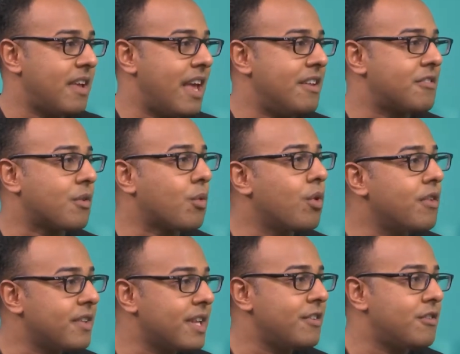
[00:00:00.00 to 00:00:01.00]
and it's
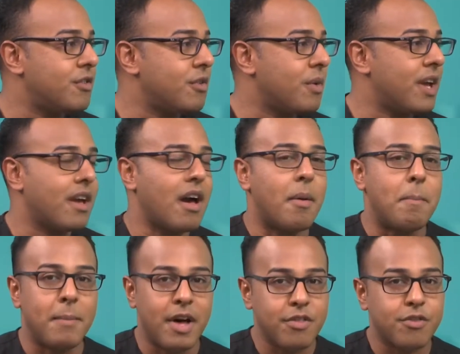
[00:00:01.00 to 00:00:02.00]
equivalent to doing a
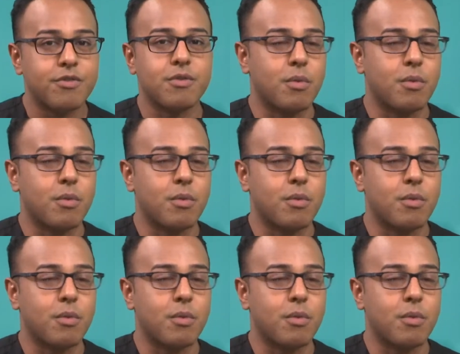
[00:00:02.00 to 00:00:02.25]
month's